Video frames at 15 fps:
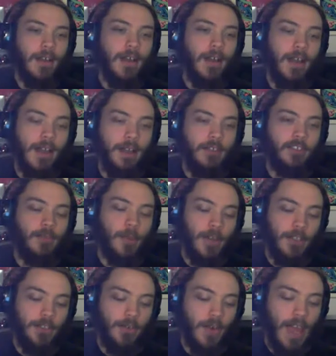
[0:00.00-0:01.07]
customer
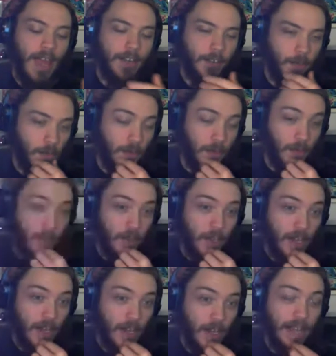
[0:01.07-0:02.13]
interaction where
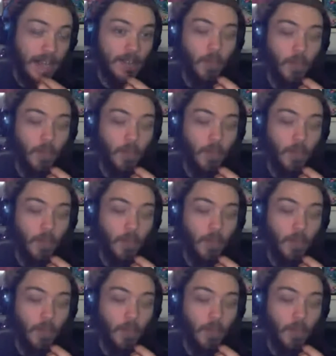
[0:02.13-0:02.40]
it's one